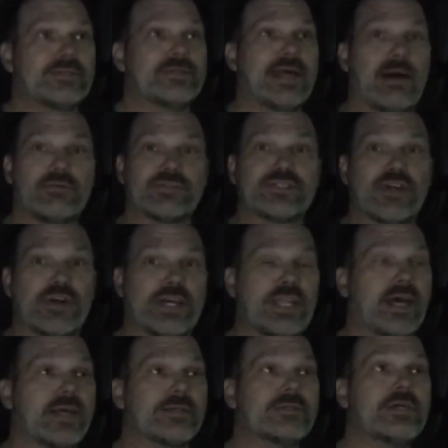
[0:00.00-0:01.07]
that was
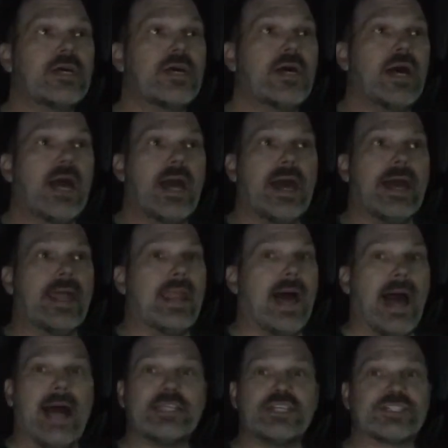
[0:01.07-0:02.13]
circulating. And
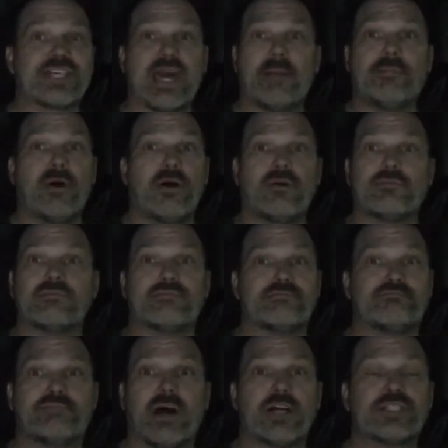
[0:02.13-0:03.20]
I just kept on
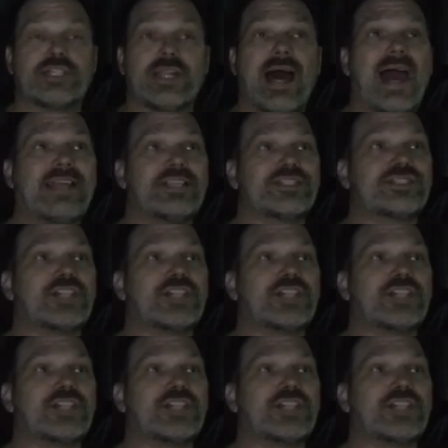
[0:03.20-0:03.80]
punching. I had to